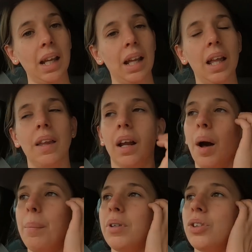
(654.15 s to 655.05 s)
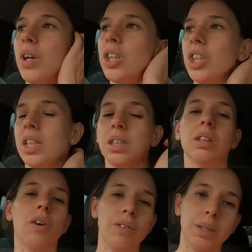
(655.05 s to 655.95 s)
and a couple of stretches,
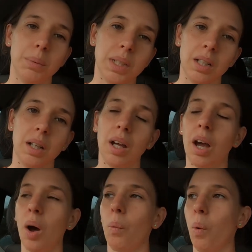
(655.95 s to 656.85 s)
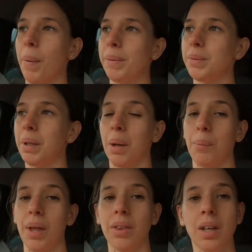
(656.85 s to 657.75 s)
and obviously we did a warm-up to begin
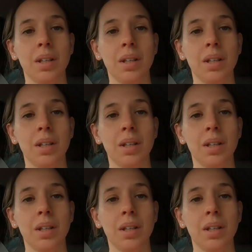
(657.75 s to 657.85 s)
with.